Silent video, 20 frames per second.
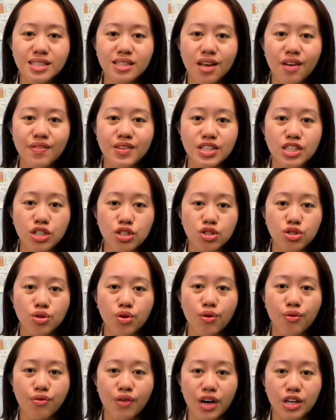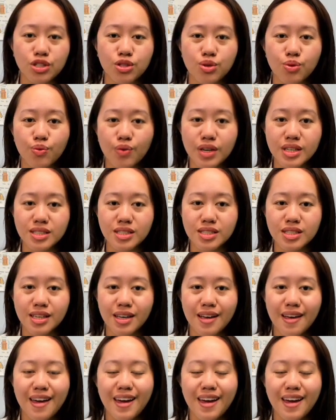of additional fracture risk.